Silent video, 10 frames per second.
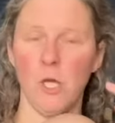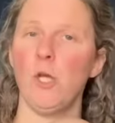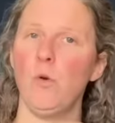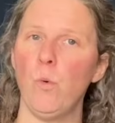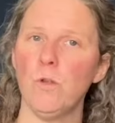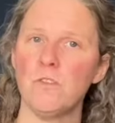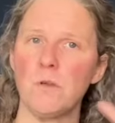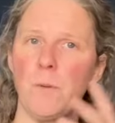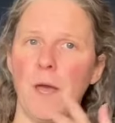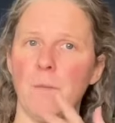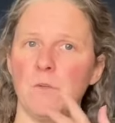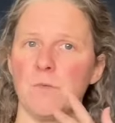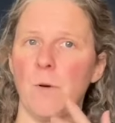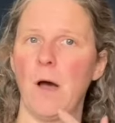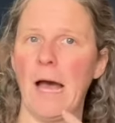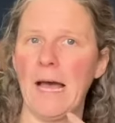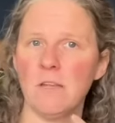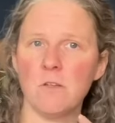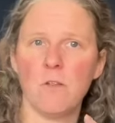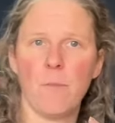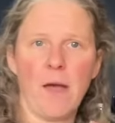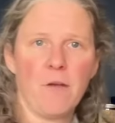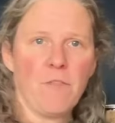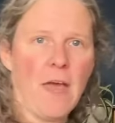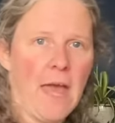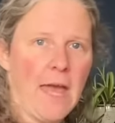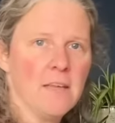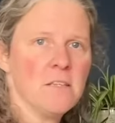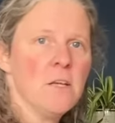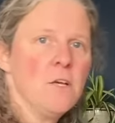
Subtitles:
You want to be able to put a hand on the back of their head,